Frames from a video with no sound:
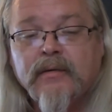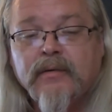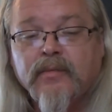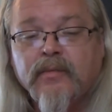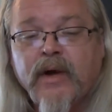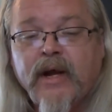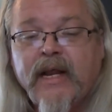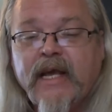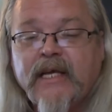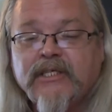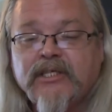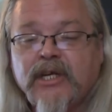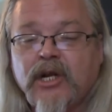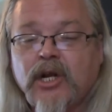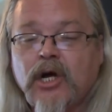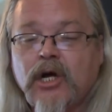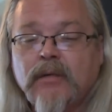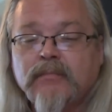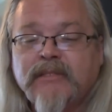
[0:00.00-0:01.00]
Radiation
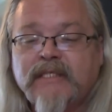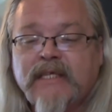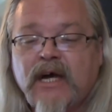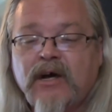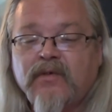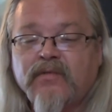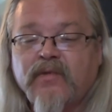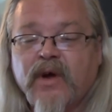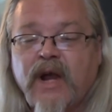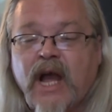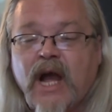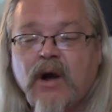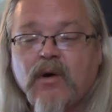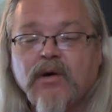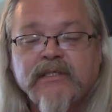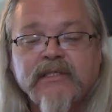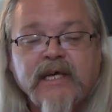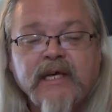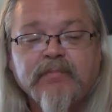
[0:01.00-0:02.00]
alarms sound for
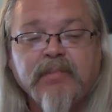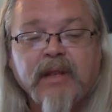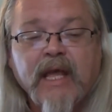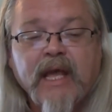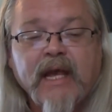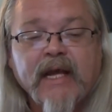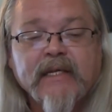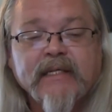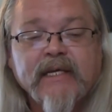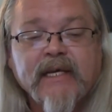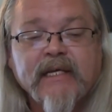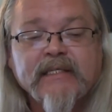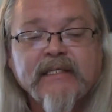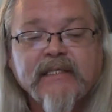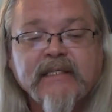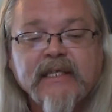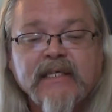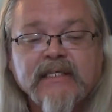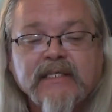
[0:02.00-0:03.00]
hours at plant.
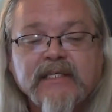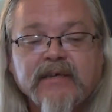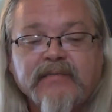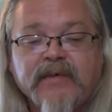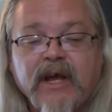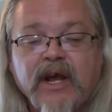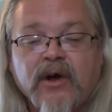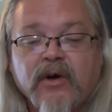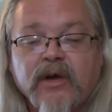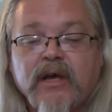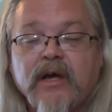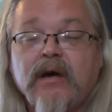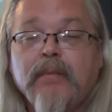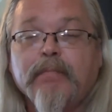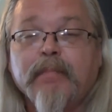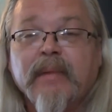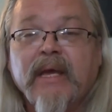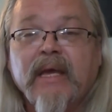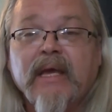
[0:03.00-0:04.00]
Extensive area
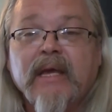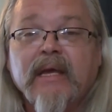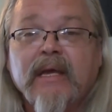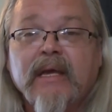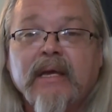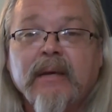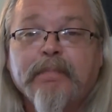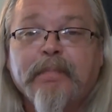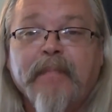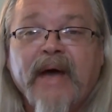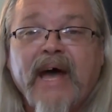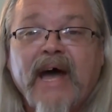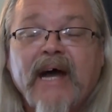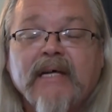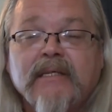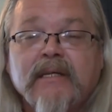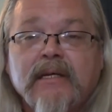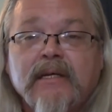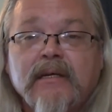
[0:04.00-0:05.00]
being
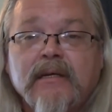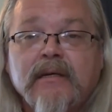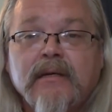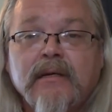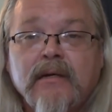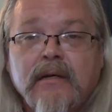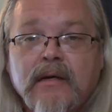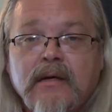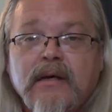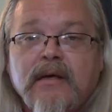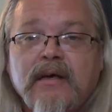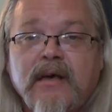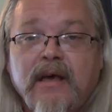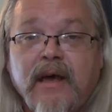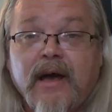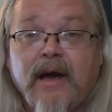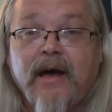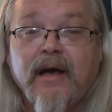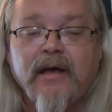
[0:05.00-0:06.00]
impacted.
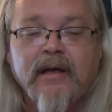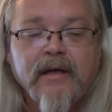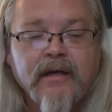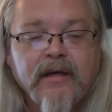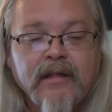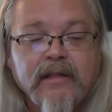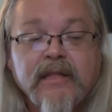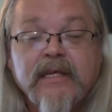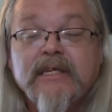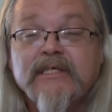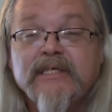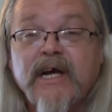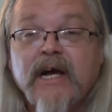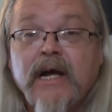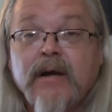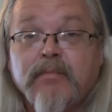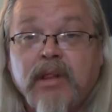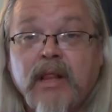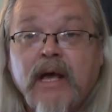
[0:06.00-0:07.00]
Yeah. The
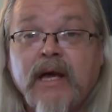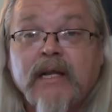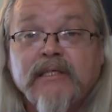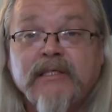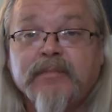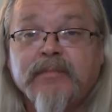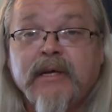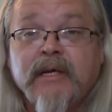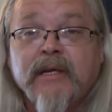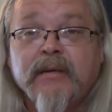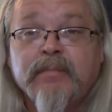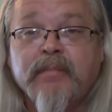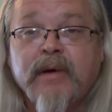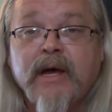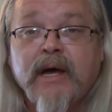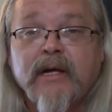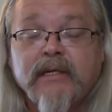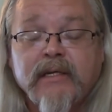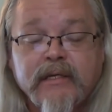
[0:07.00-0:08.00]
entire planet's being
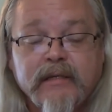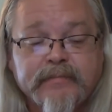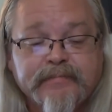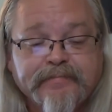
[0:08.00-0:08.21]
impacted.